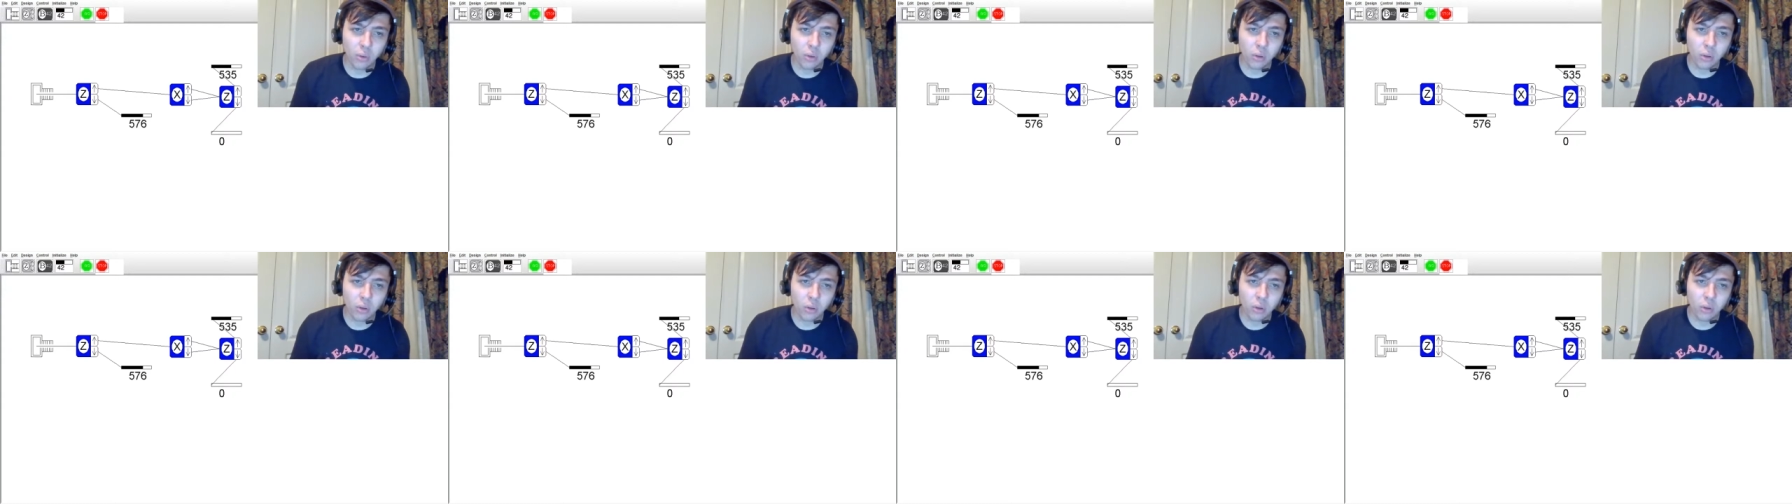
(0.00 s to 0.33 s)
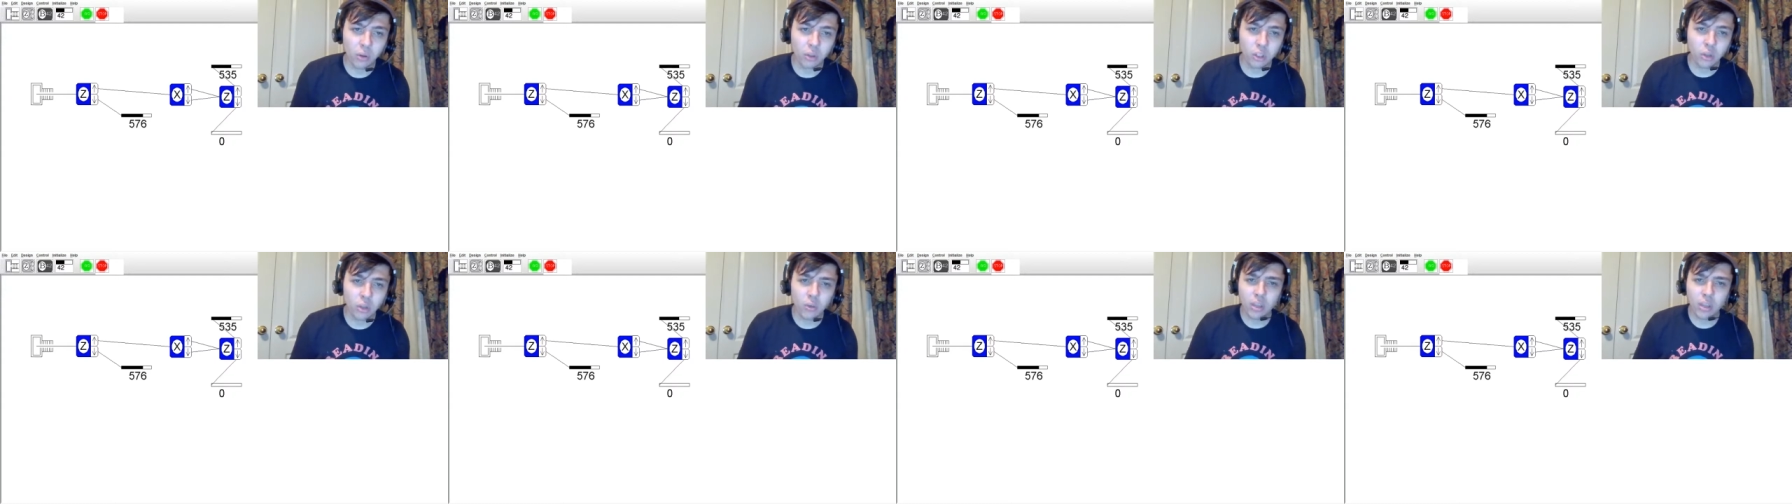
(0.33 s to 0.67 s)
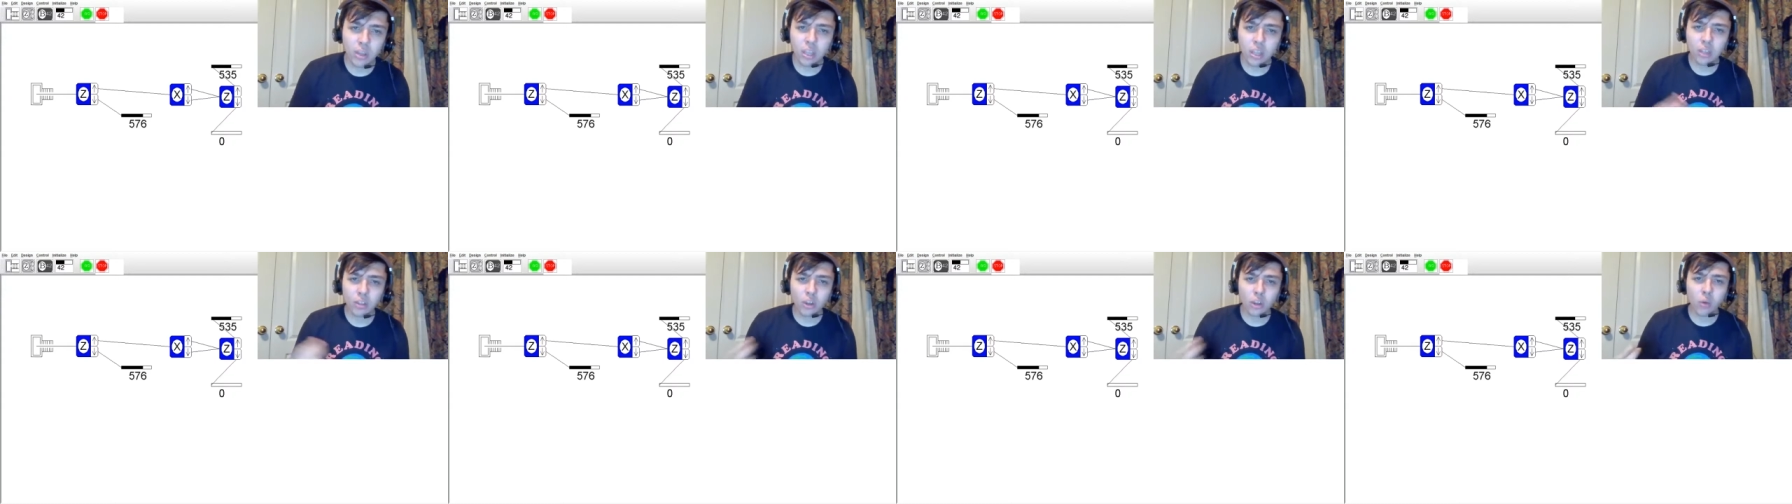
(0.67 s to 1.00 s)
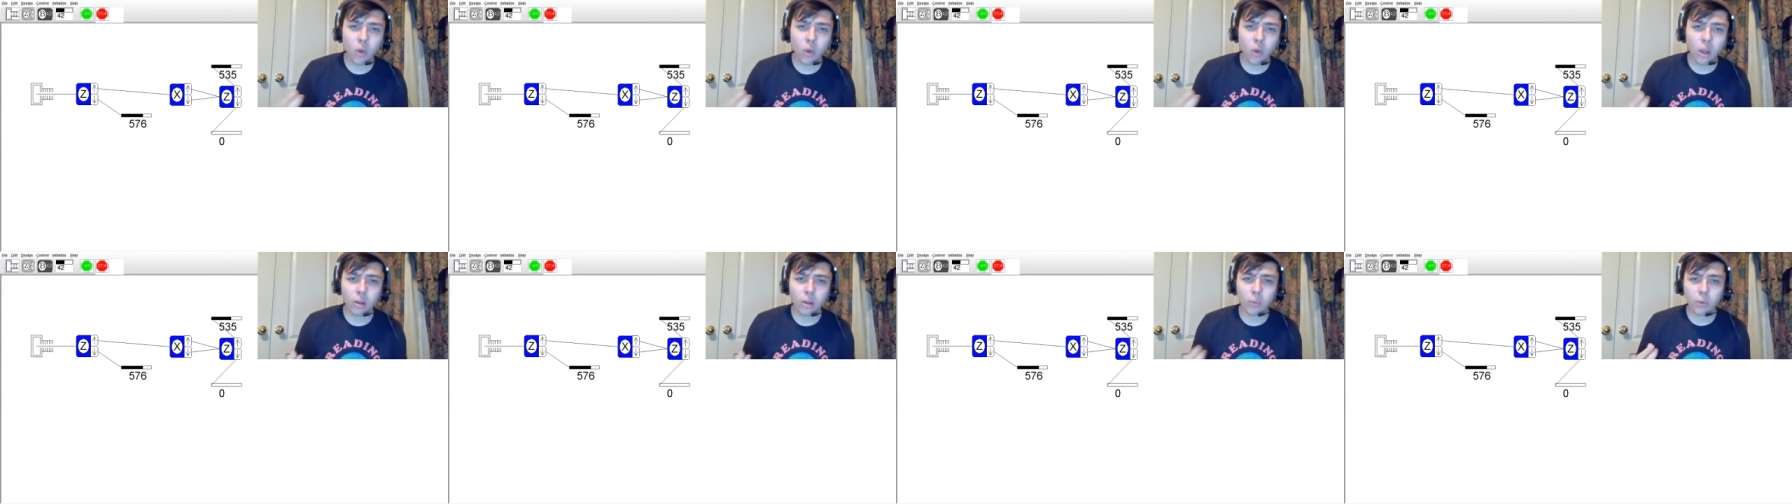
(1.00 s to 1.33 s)
using the
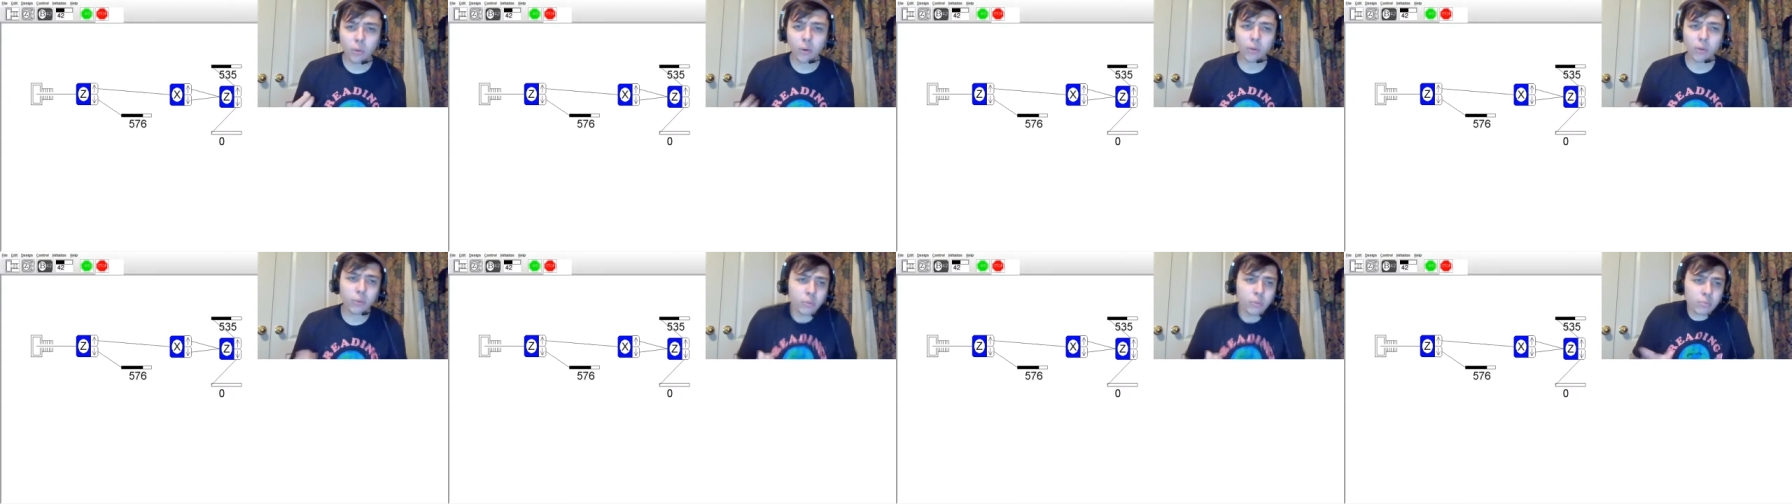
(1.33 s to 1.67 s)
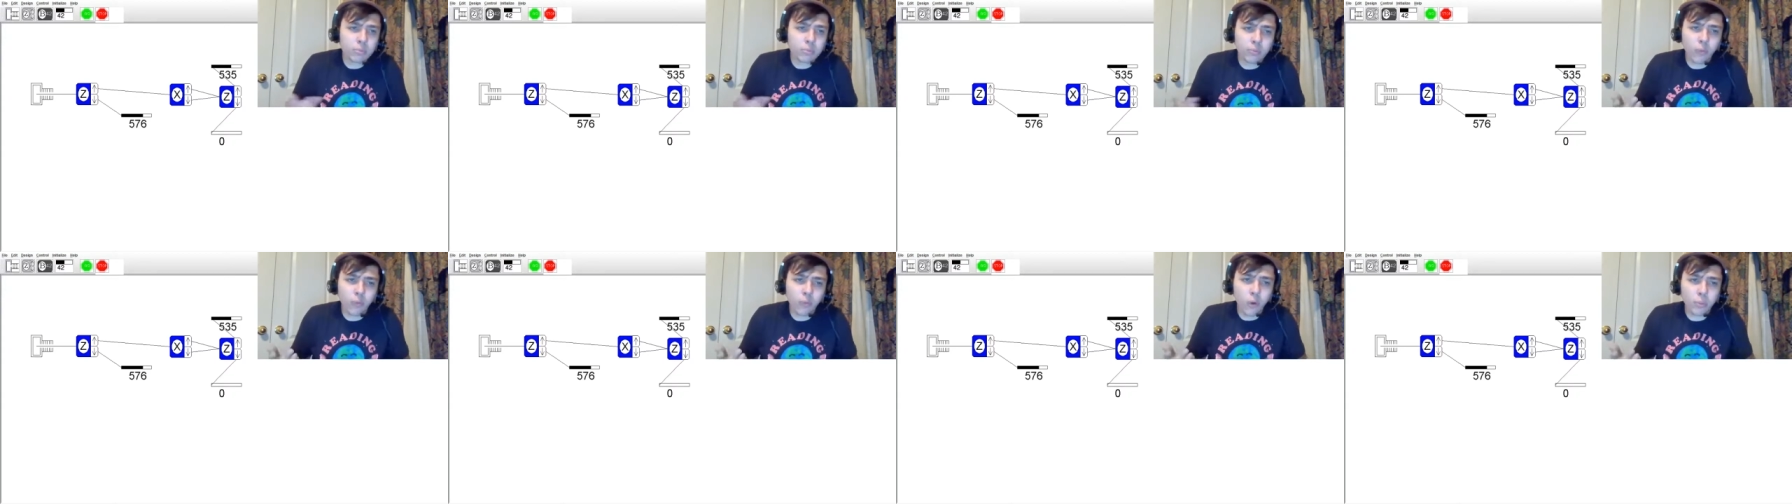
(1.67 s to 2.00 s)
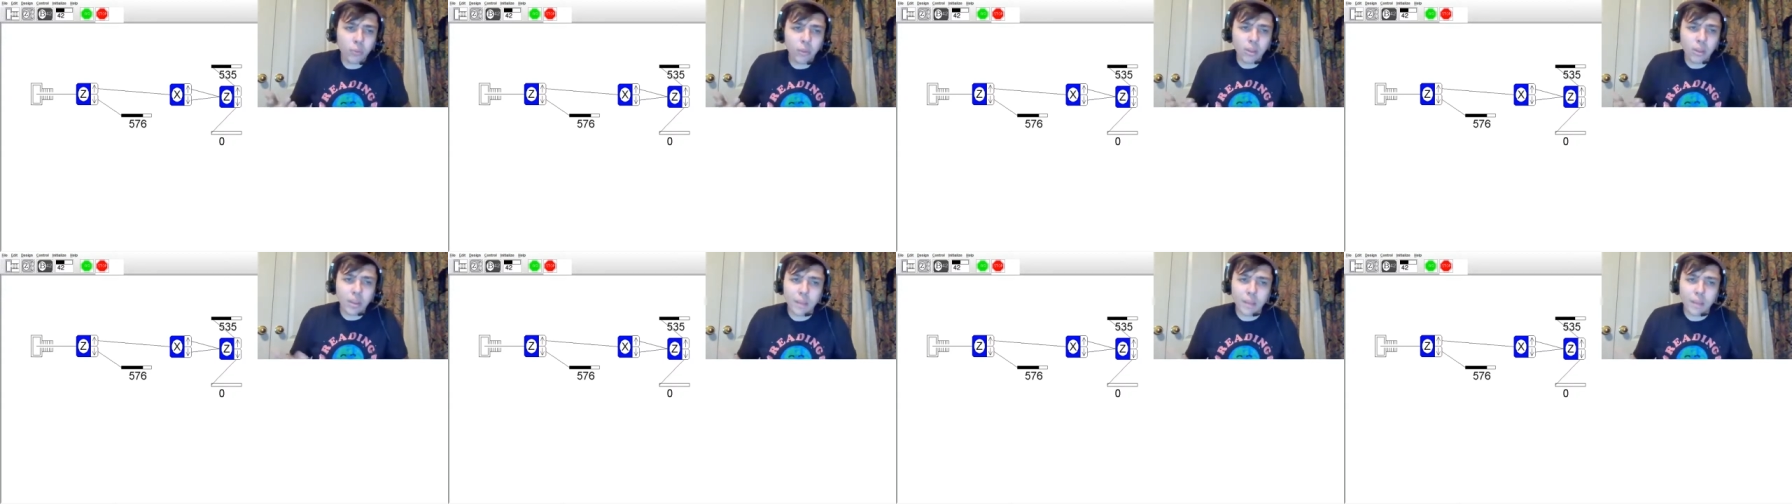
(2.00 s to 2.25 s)
quantum formalism,